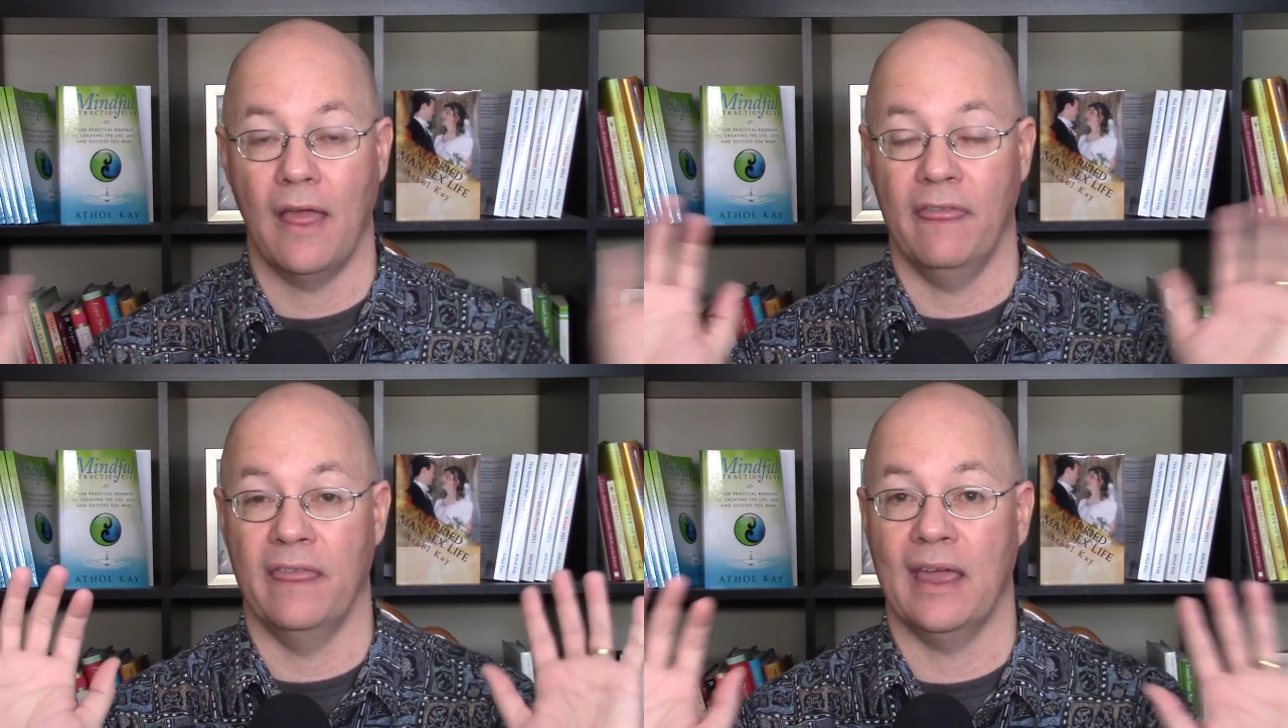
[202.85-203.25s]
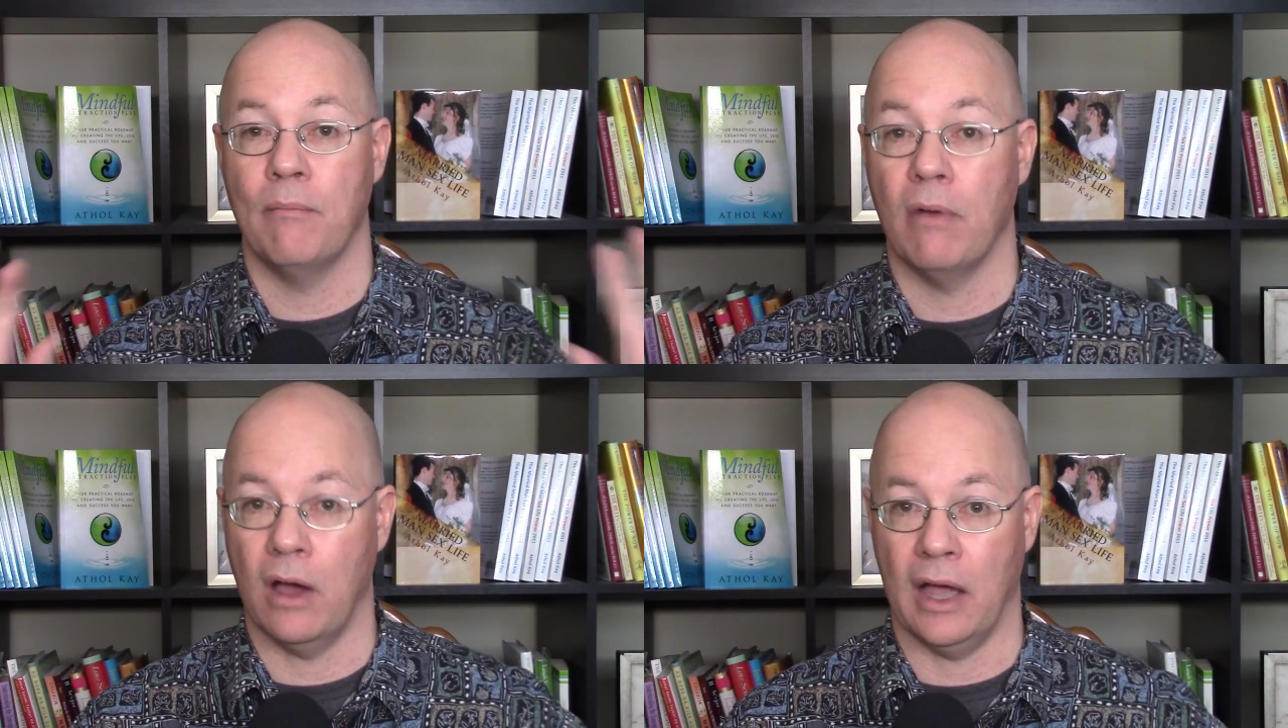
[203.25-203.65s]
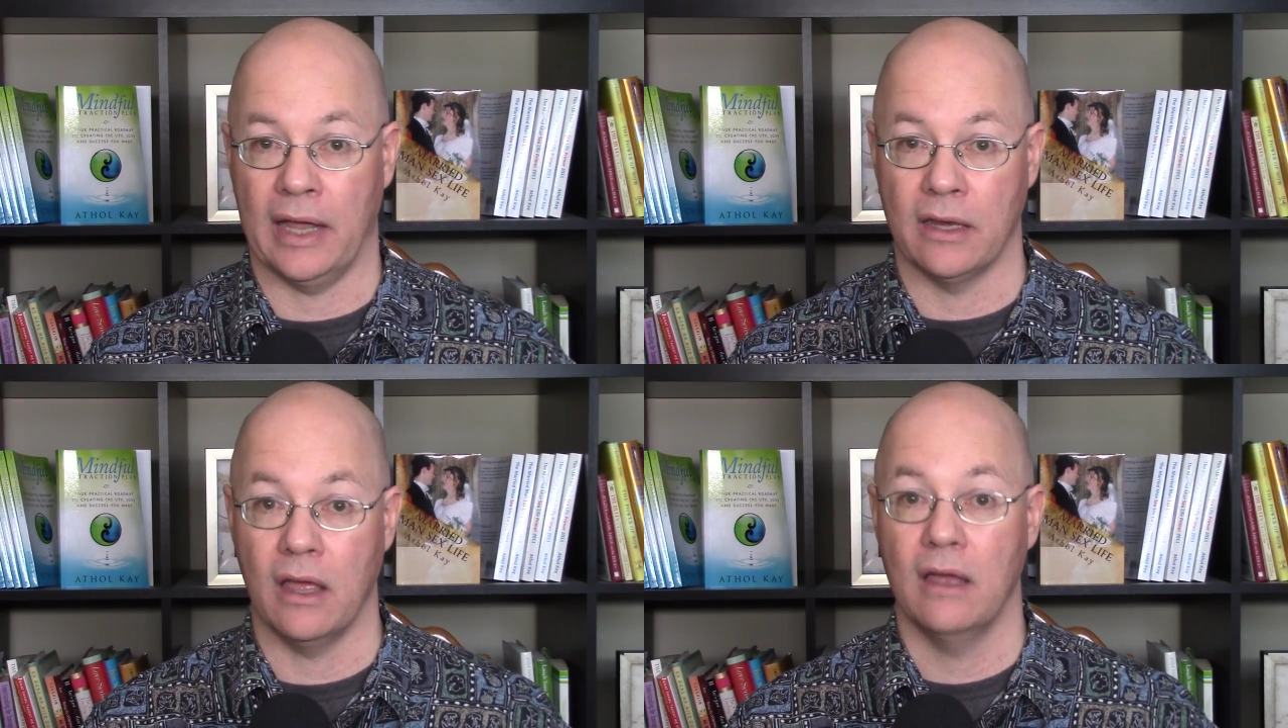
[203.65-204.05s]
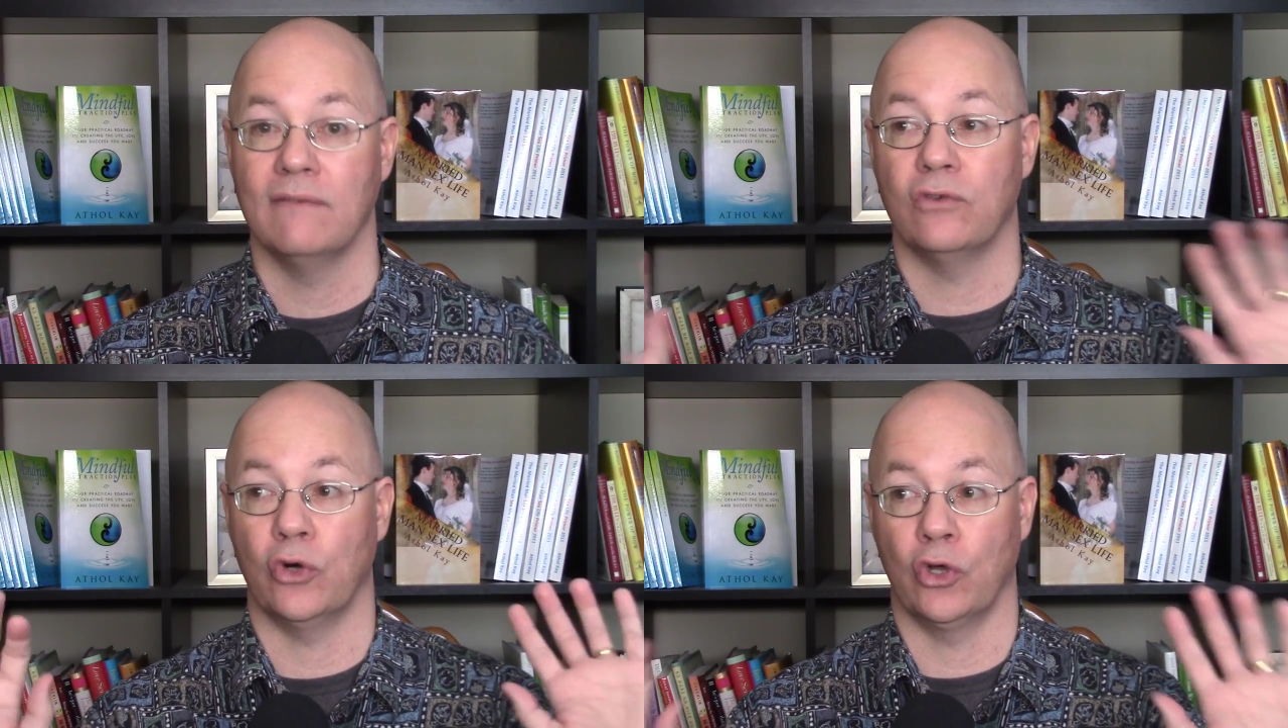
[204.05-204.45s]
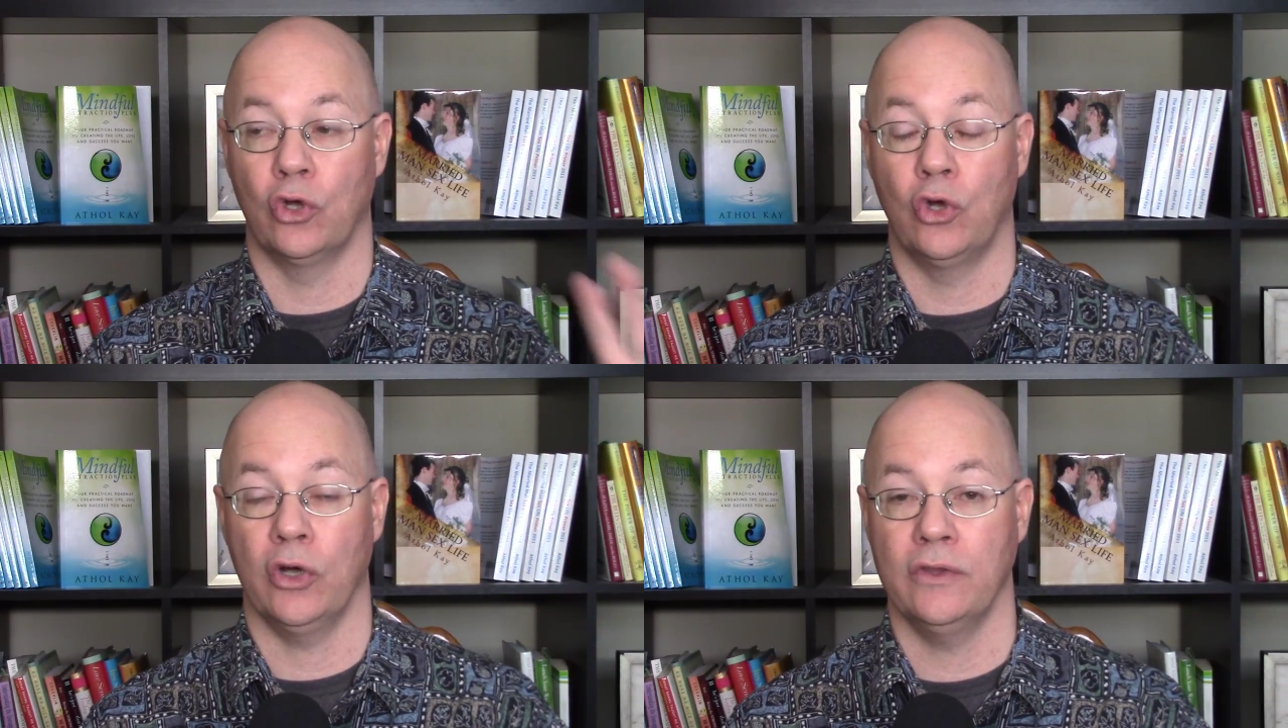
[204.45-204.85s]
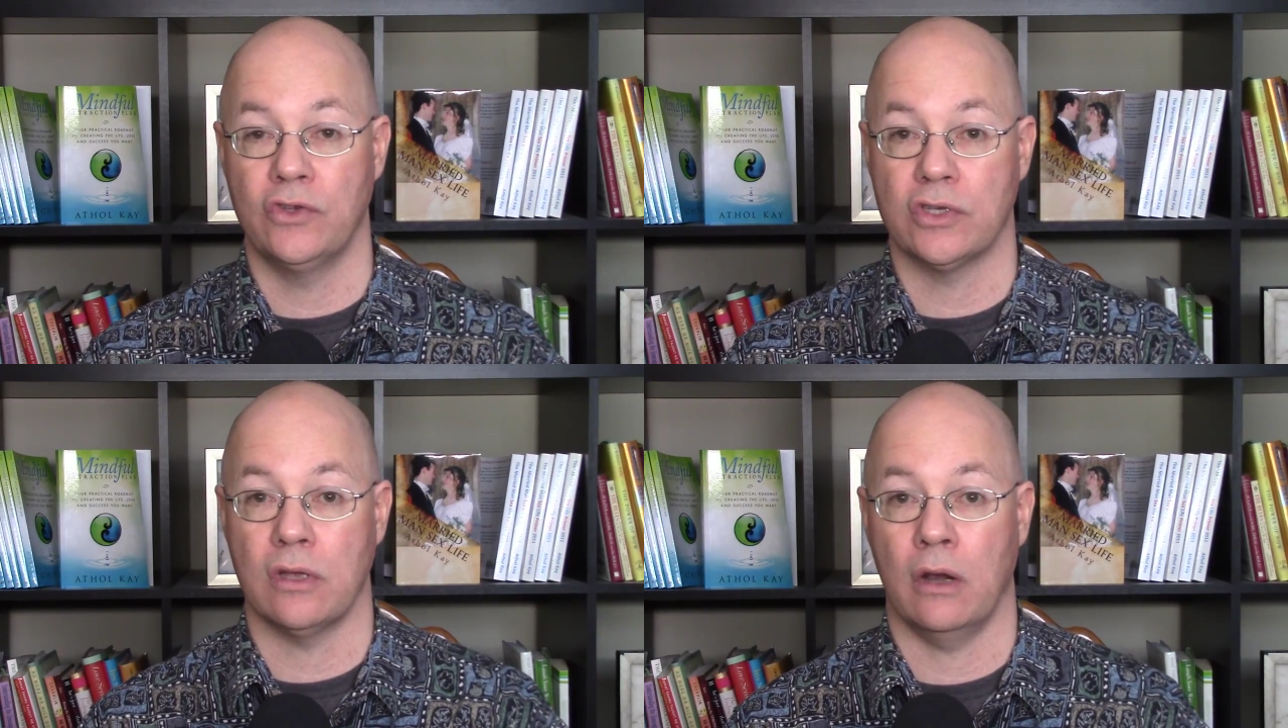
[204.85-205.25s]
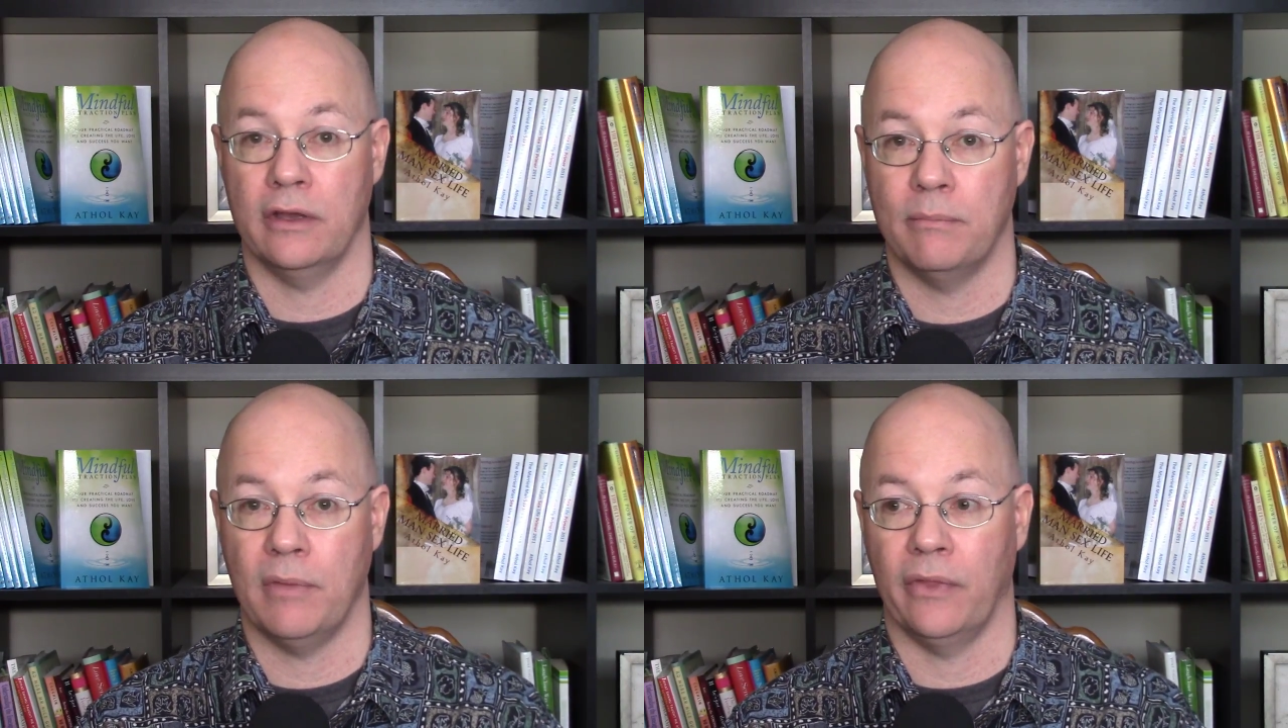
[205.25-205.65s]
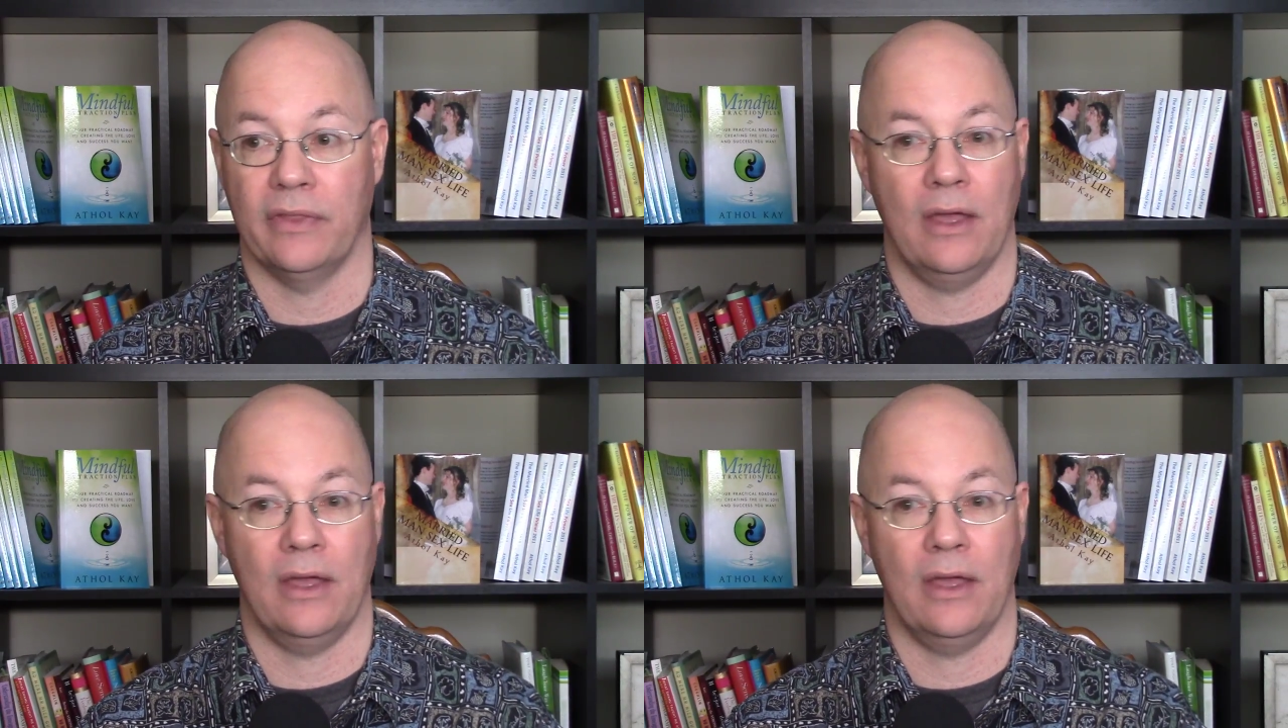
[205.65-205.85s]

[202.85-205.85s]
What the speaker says: their mind for a good solid month.